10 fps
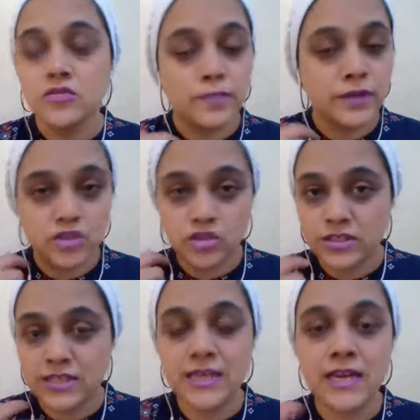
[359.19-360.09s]
But you're
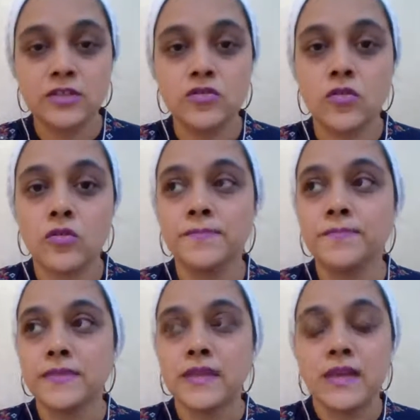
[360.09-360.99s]
sitting at home
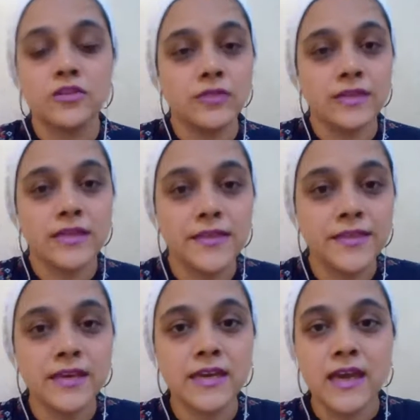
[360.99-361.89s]
doing
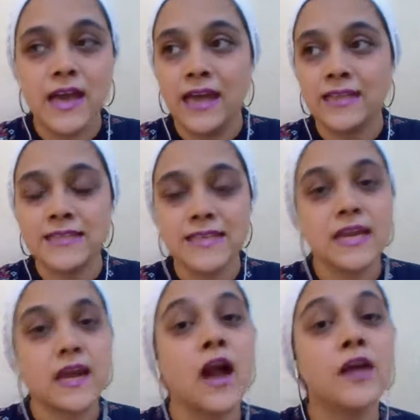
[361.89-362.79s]
nothing and
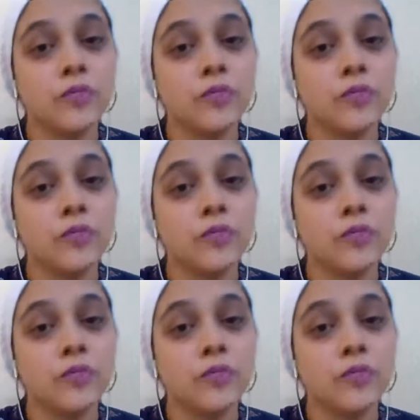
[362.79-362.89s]
saying, I